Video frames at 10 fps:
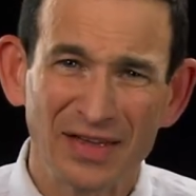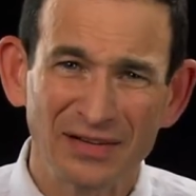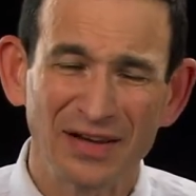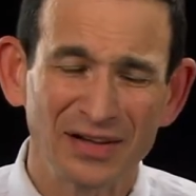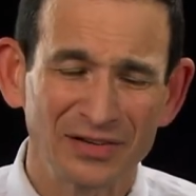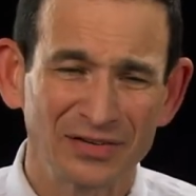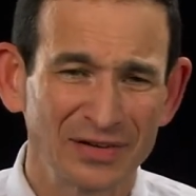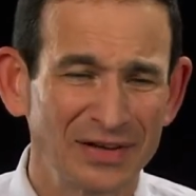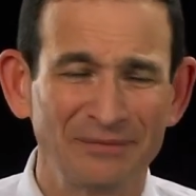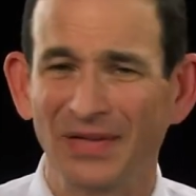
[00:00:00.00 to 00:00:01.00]
they tell us,
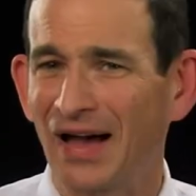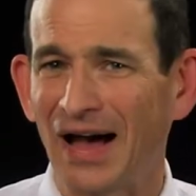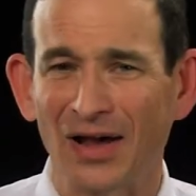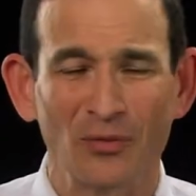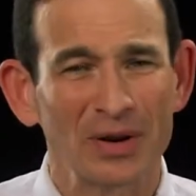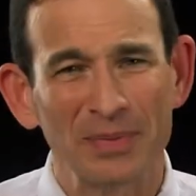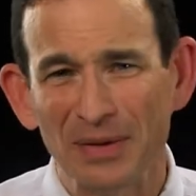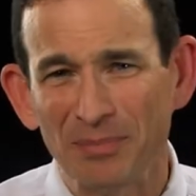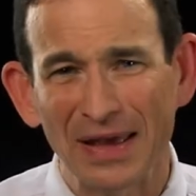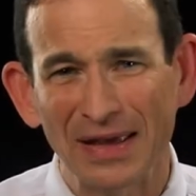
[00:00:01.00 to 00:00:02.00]
I don't want to be
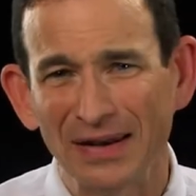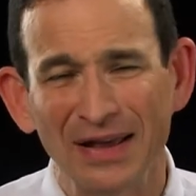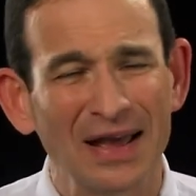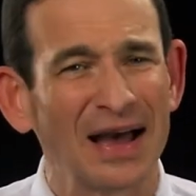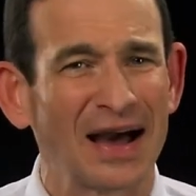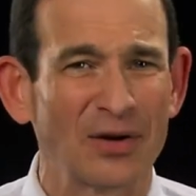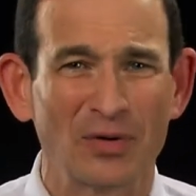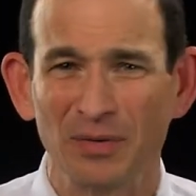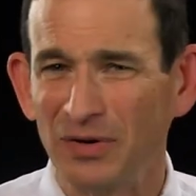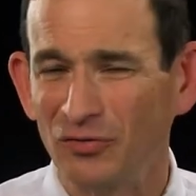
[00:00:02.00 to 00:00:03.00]
in pain, I don't
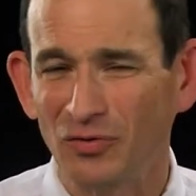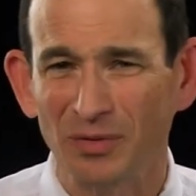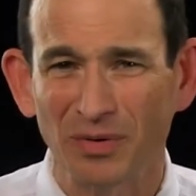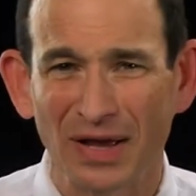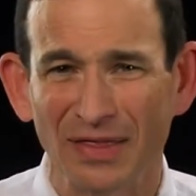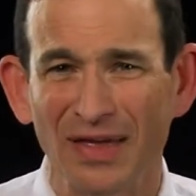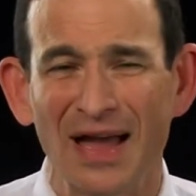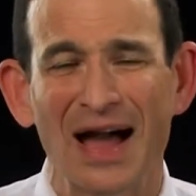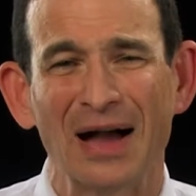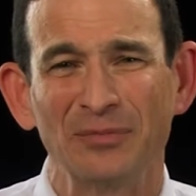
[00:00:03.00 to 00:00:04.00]
want to be short of breath,
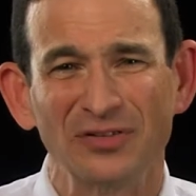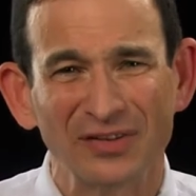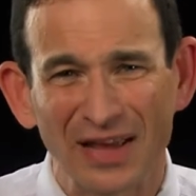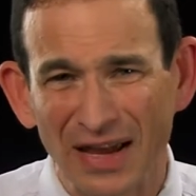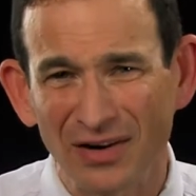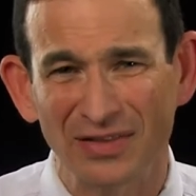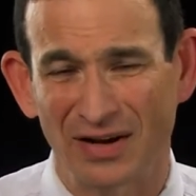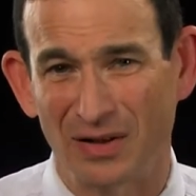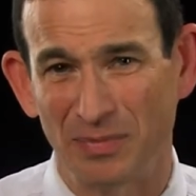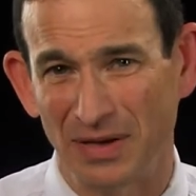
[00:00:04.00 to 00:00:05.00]
I'm scared
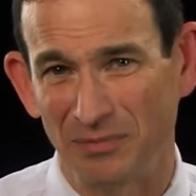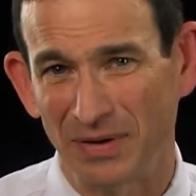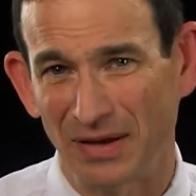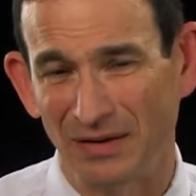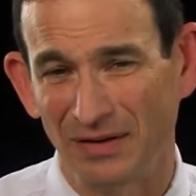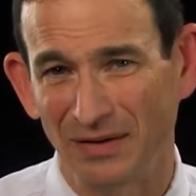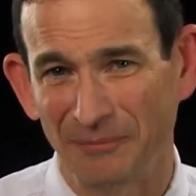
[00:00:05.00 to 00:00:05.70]
that I'll be in pain.